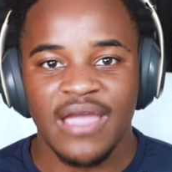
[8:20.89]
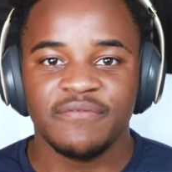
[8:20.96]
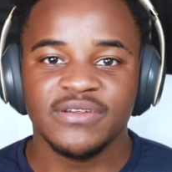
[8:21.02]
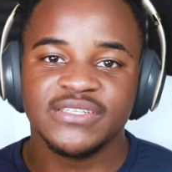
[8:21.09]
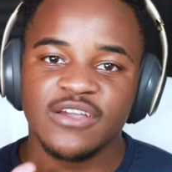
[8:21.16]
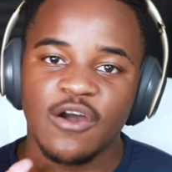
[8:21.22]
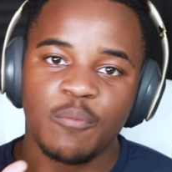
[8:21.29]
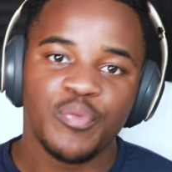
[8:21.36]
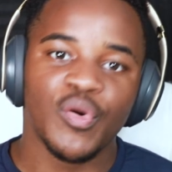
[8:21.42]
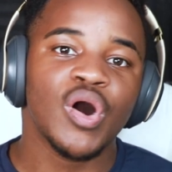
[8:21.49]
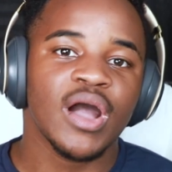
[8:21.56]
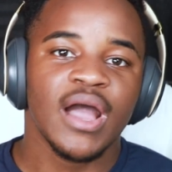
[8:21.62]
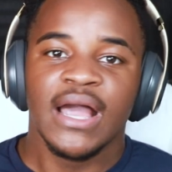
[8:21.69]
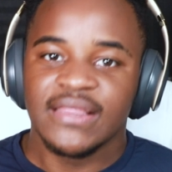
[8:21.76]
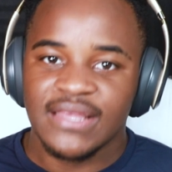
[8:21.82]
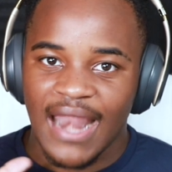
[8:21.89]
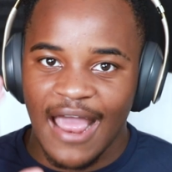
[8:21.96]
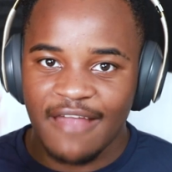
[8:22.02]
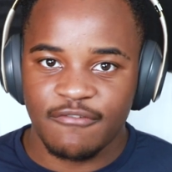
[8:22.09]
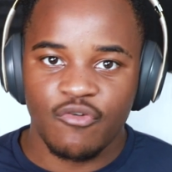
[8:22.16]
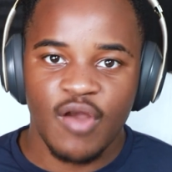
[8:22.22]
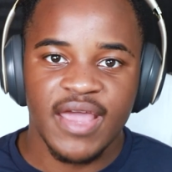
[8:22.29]
every single book that
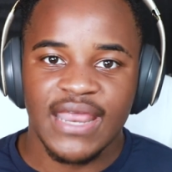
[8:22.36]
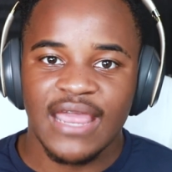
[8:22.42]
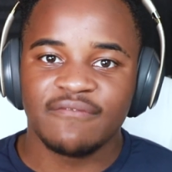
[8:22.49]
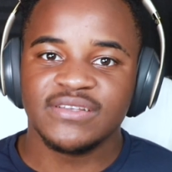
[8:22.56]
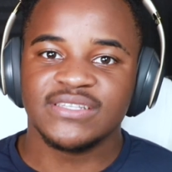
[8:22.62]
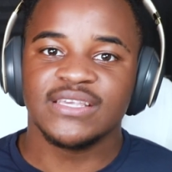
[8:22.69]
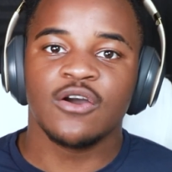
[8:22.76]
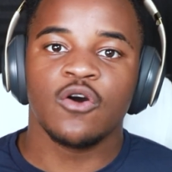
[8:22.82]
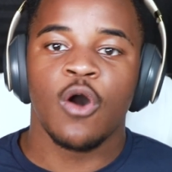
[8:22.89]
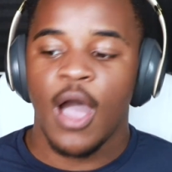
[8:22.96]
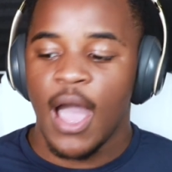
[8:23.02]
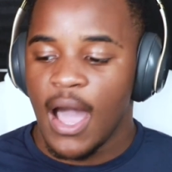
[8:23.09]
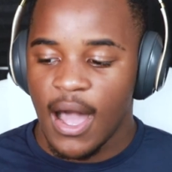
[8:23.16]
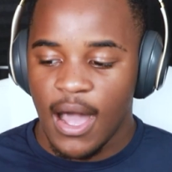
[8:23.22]
I've read, every single